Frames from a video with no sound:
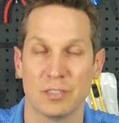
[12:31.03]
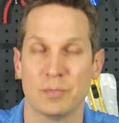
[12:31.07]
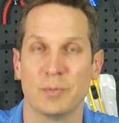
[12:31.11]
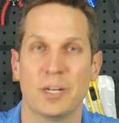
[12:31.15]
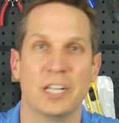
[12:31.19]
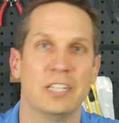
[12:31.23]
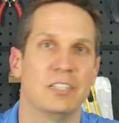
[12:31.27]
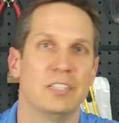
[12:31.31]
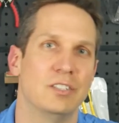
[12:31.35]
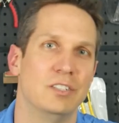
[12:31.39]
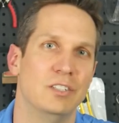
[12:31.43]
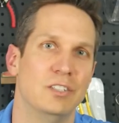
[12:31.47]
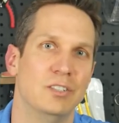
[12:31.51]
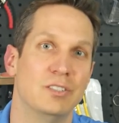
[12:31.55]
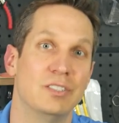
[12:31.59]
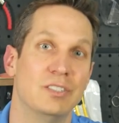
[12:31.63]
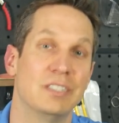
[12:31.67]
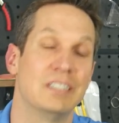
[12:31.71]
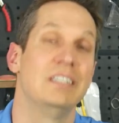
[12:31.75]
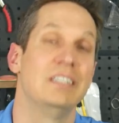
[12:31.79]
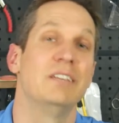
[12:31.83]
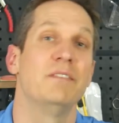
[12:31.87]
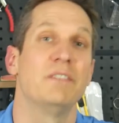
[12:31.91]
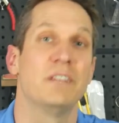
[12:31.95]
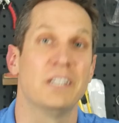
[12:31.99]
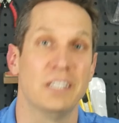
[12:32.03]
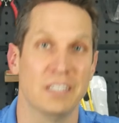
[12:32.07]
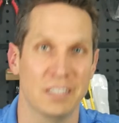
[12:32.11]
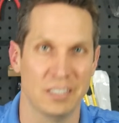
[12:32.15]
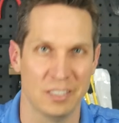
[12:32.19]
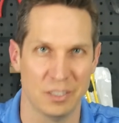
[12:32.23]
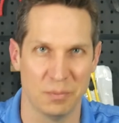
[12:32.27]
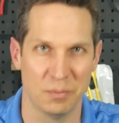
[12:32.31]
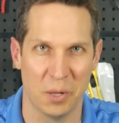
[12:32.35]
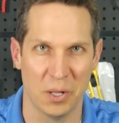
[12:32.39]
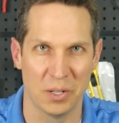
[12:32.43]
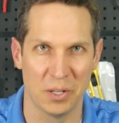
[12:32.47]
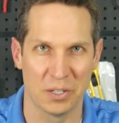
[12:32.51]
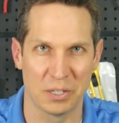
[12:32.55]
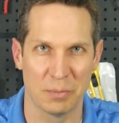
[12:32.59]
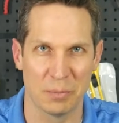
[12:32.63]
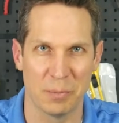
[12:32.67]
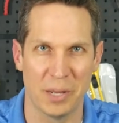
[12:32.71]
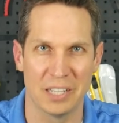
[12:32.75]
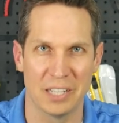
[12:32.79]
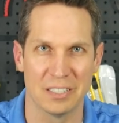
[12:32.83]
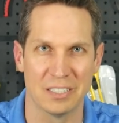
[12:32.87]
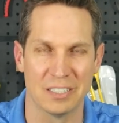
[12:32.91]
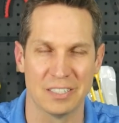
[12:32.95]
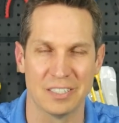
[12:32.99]
but I should use significantly smaller
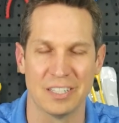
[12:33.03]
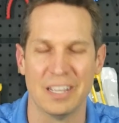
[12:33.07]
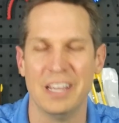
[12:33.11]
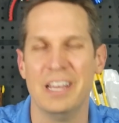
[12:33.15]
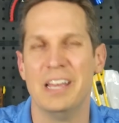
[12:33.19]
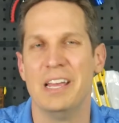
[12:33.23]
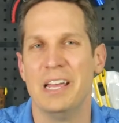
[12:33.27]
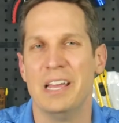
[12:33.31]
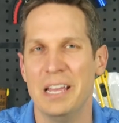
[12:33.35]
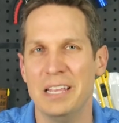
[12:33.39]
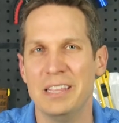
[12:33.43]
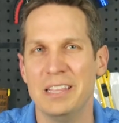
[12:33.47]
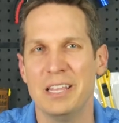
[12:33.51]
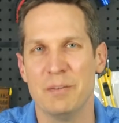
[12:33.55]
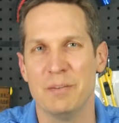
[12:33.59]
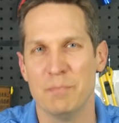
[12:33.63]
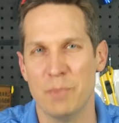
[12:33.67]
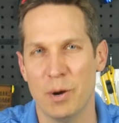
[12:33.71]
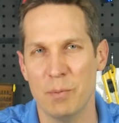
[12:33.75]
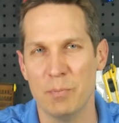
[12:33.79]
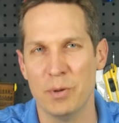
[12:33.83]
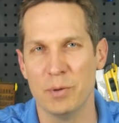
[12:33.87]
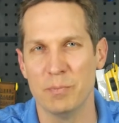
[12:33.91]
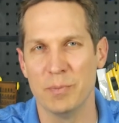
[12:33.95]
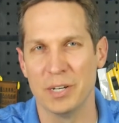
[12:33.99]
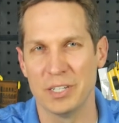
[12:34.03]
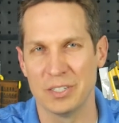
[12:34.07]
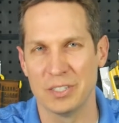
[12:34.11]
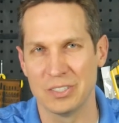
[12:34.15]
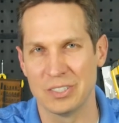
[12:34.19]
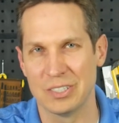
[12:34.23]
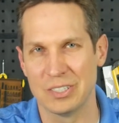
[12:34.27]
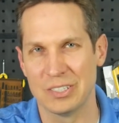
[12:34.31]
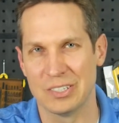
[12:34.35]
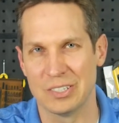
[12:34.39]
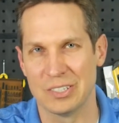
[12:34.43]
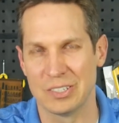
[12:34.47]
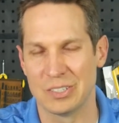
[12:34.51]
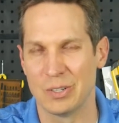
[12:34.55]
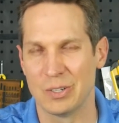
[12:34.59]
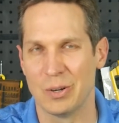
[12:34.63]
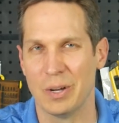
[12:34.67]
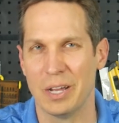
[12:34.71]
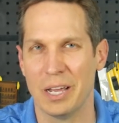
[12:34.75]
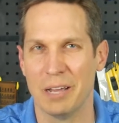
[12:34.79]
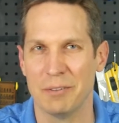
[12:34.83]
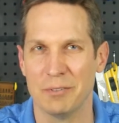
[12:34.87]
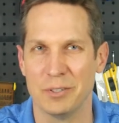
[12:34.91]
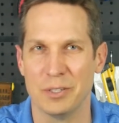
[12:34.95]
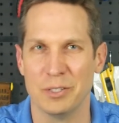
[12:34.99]
capacitors and then bump up my resistors so I
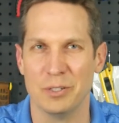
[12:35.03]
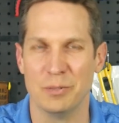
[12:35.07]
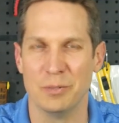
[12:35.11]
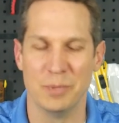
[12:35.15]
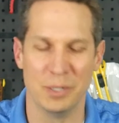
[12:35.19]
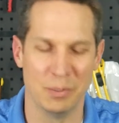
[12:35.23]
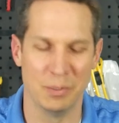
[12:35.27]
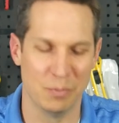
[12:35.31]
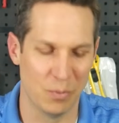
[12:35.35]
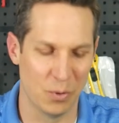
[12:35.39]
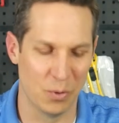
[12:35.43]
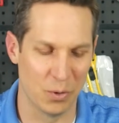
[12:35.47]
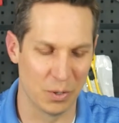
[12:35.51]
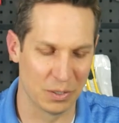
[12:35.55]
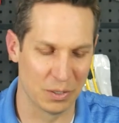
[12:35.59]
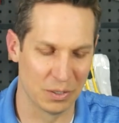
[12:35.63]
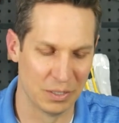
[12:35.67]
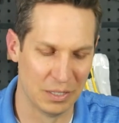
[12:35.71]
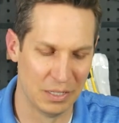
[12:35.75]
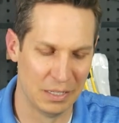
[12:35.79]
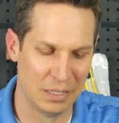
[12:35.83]
have a little bit more